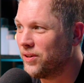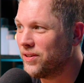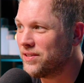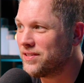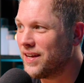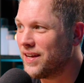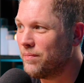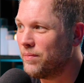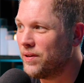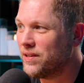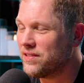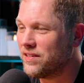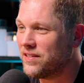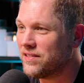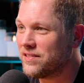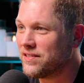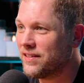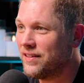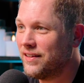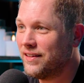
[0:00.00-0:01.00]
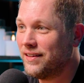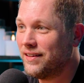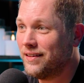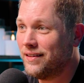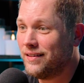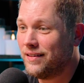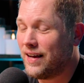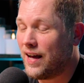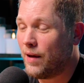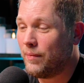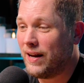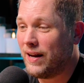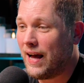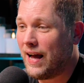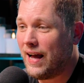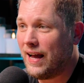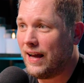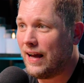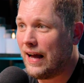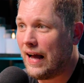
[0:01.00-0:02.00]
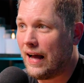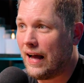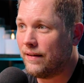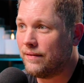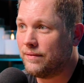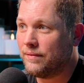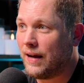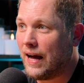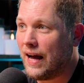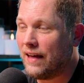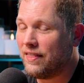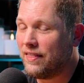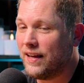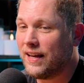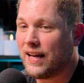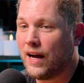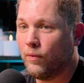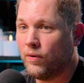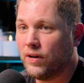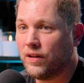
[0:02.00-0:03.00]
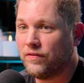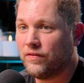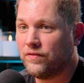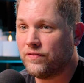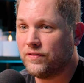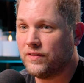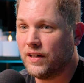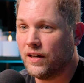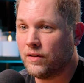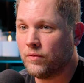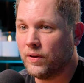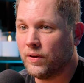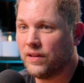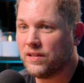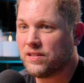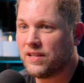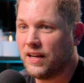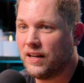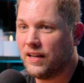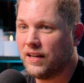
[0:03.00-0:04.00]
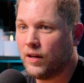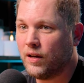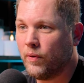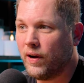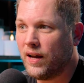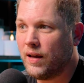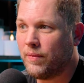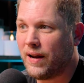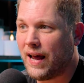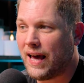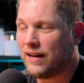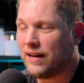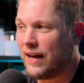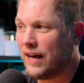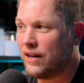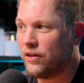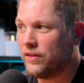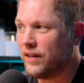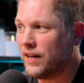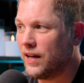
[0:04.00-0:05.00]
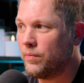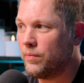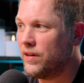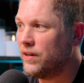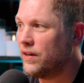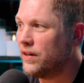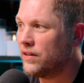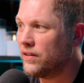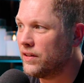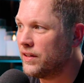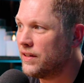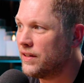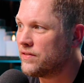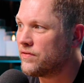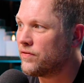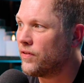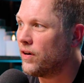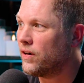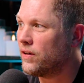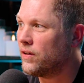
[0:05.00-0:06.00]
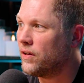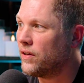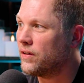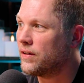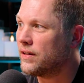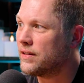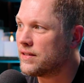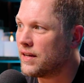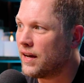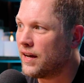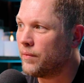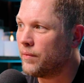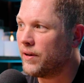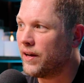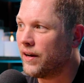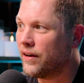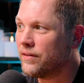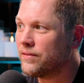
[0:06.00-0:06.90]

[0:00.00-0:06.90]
yeah. a real estate business. Yeah. I mean, I I think I would have done real estate anyway, but I don't, I don't think I'd be nearly as far along as I am